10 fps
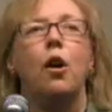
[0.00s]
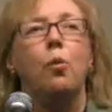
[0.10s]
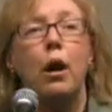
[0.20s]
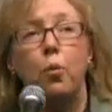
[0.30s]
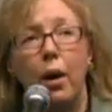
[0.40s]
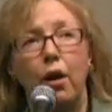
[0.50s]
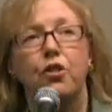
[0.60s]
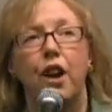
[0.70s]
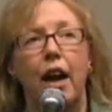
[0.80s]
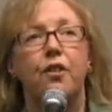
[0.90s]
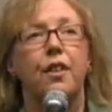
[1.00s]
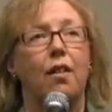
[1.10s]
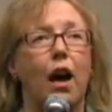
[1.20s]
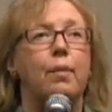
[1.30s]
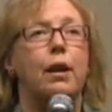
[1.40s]
we will change the
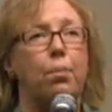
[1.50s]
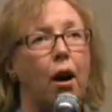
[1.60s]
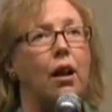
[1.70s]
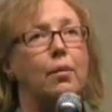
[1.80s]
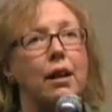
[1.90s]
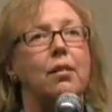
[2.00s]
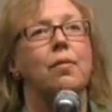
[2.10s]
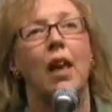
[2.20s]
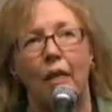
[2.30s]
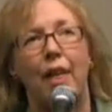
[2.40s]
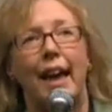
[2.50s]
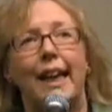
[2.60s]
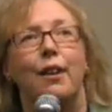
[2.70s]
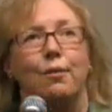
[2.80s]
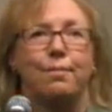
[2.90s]
climate in Parliament.
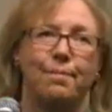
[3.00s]
Thank you.